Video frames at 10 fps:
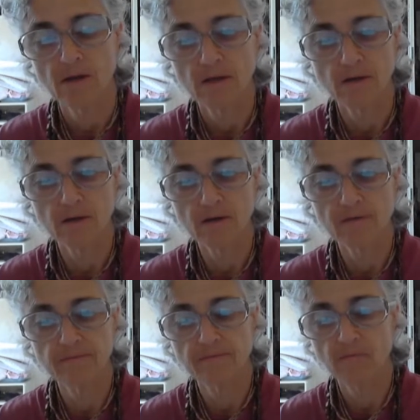Yeah.
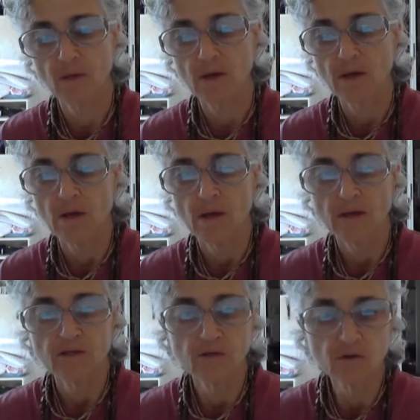
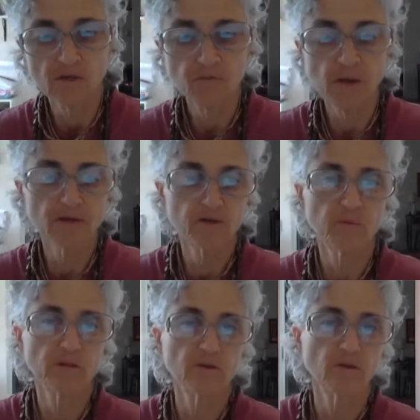So these
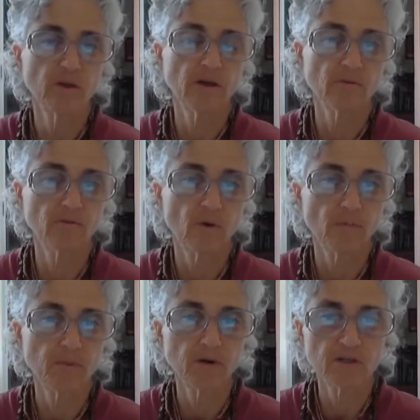punishments are there for
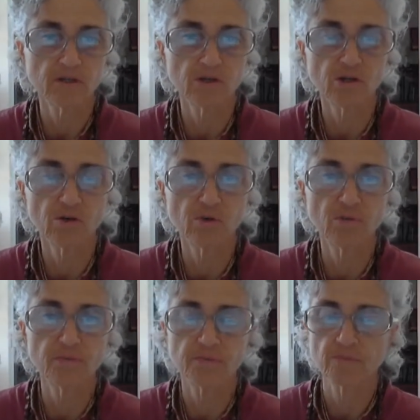persons who
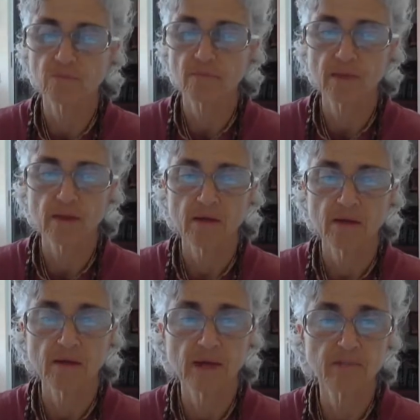
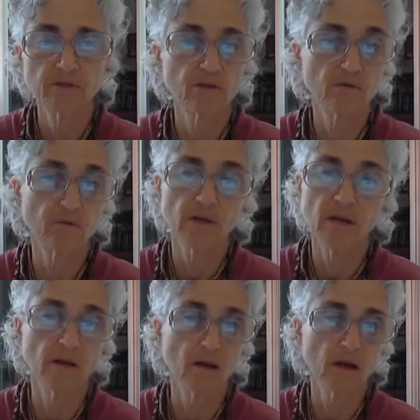they absolutely
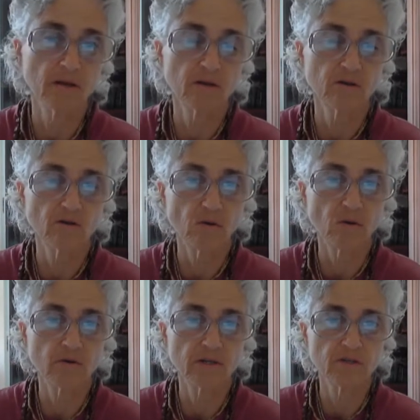cannot control
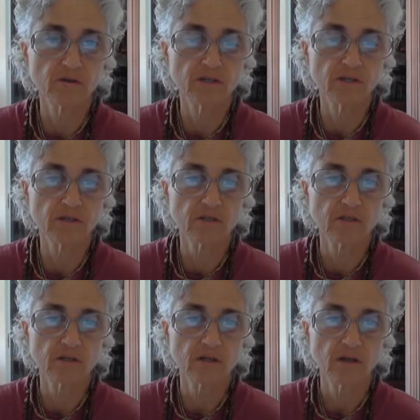these urges.
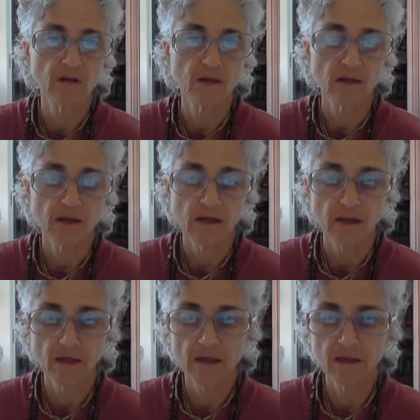
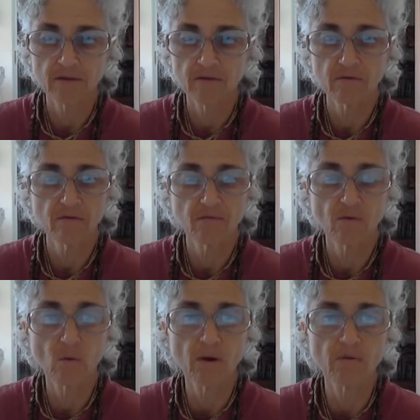And for
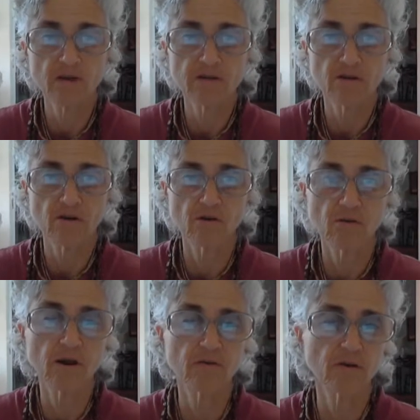one reason or
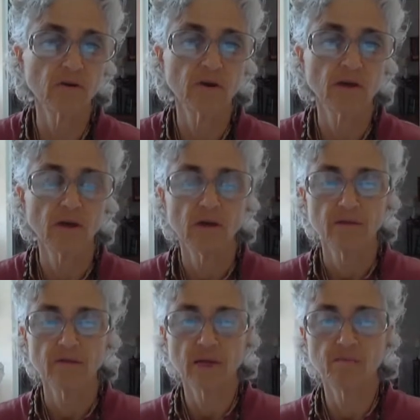another,
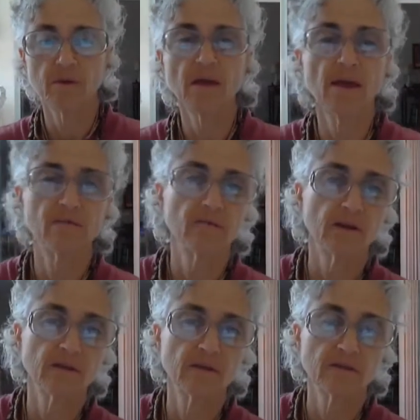they behave
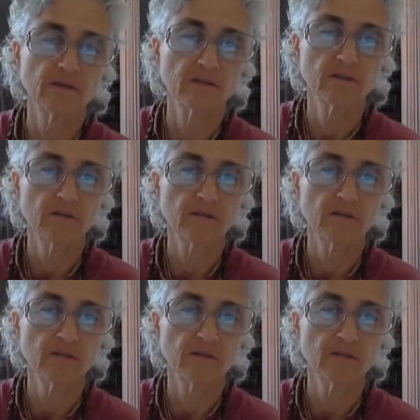like this.